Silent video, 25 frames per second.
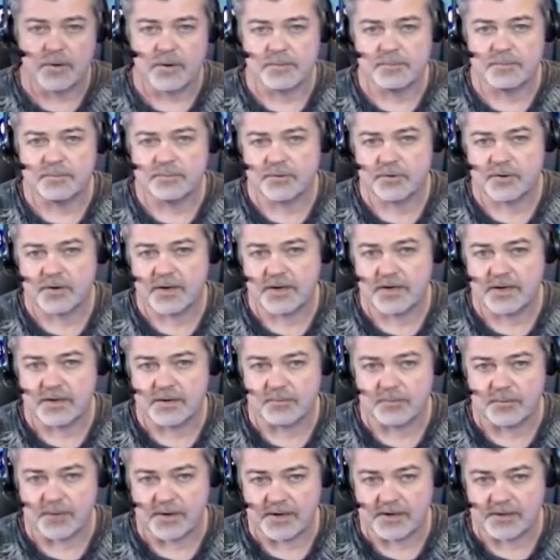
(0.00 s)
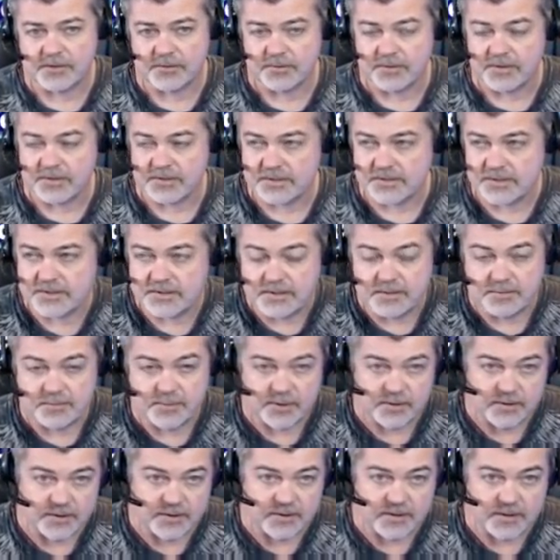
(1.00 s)
I'm trying out ReactOS, I
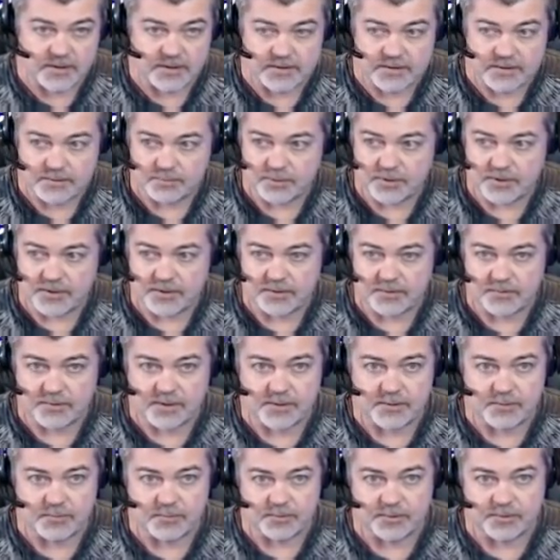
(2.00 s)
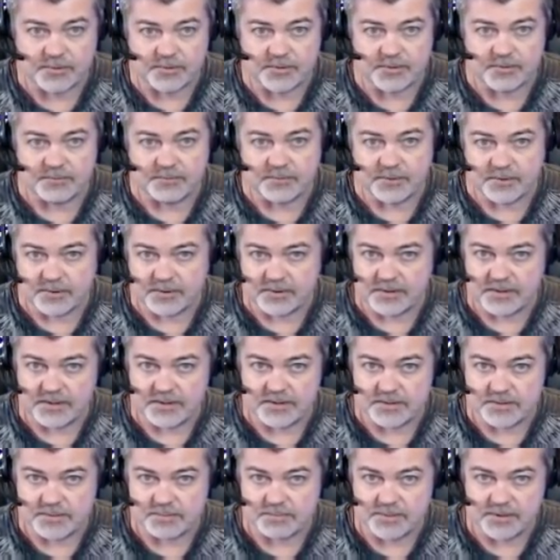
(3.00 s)
typically like to play around with the very
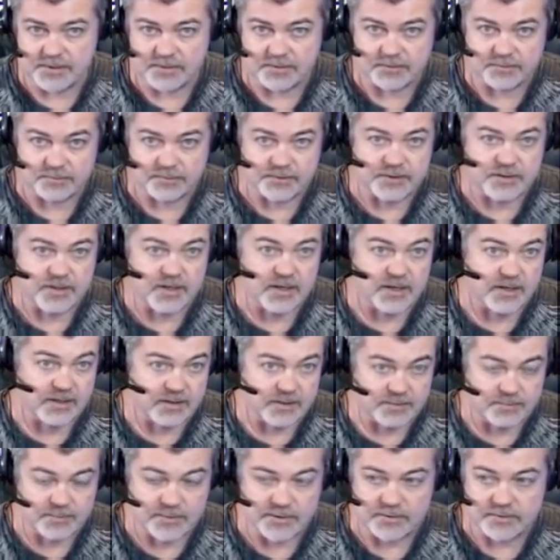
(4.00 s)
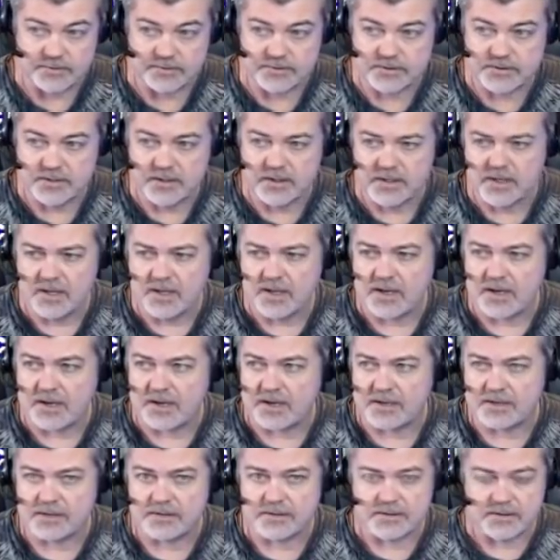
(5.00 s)
latest build, the nightly builds.
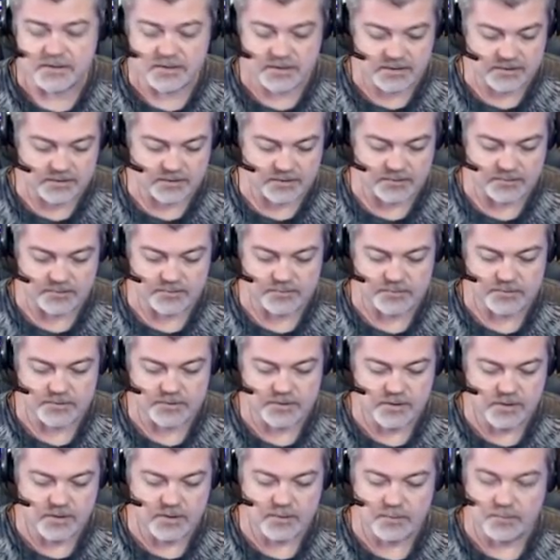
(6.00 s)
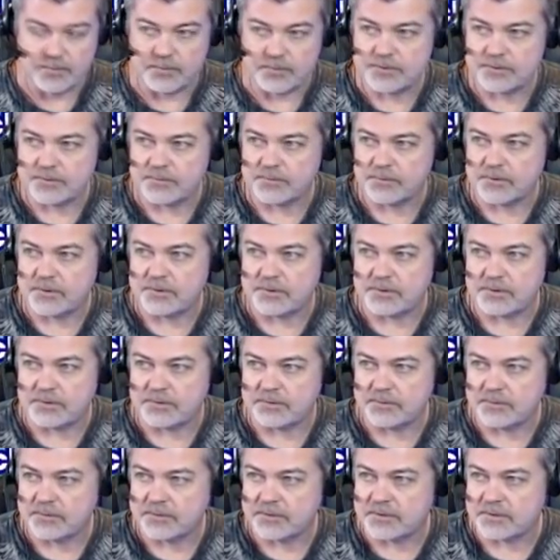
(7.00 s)
And to get those, what you want to
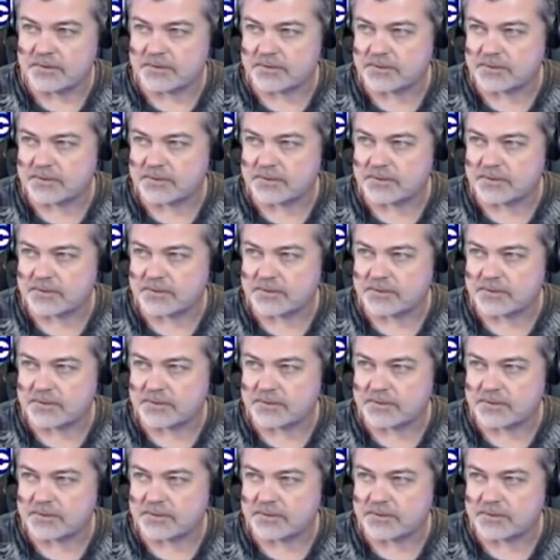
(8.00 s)
do is